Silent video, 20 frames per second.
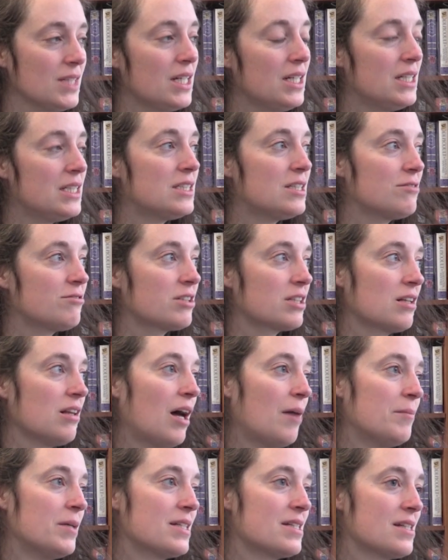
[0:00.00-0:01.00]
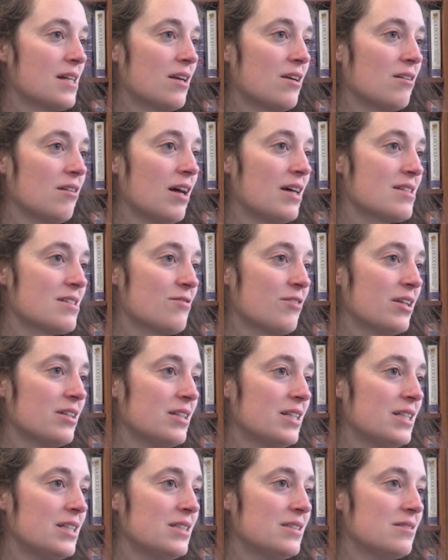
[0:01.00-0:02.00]
in different climates that are less
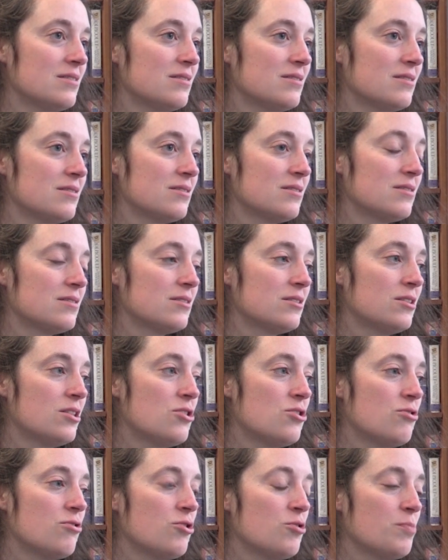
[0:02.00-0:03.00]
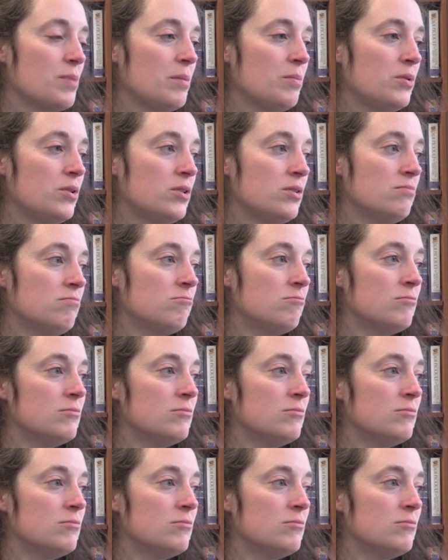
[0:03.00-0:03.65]
friendly to Jewish people.